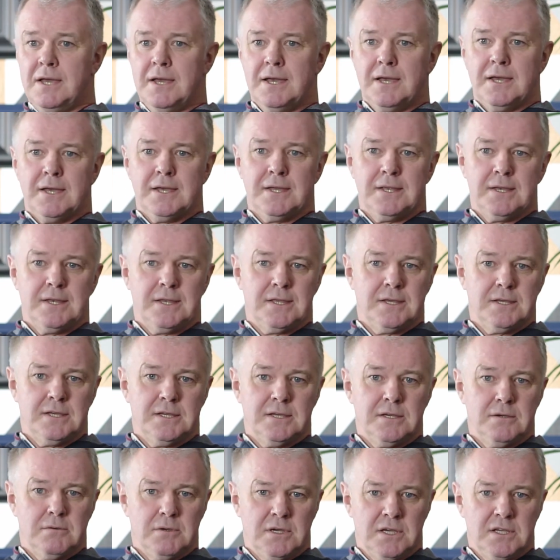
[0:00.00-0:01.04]
And
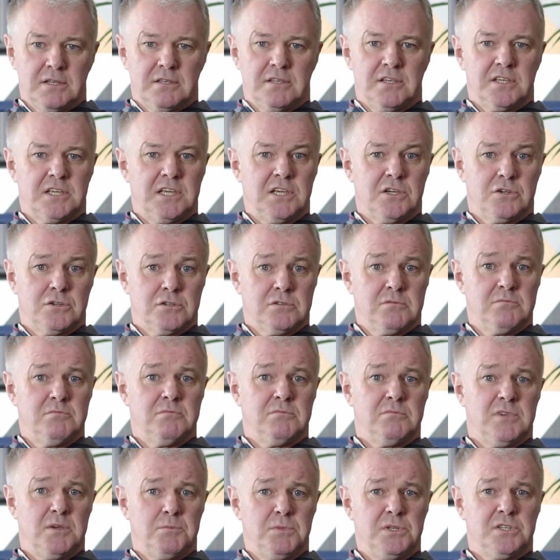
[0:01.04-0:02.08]
I think he could
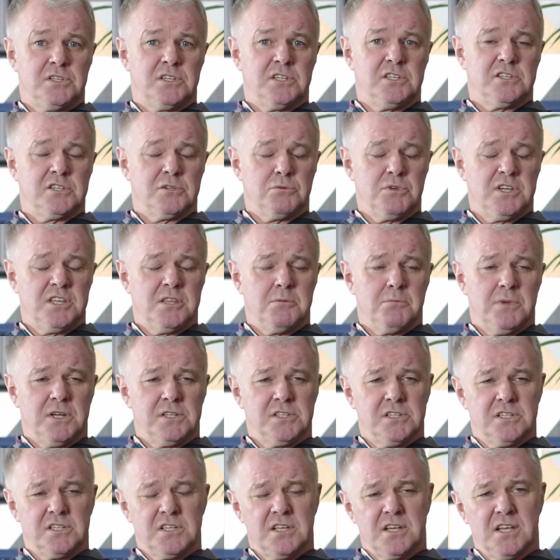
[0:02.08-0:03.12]
maybe change the way that
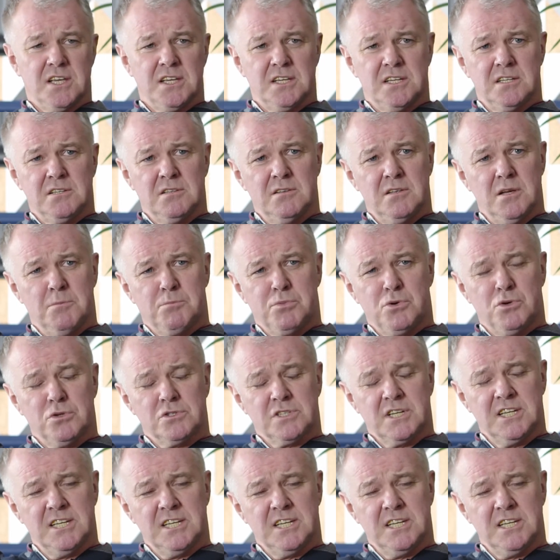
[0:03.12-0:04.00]
Manchester United approach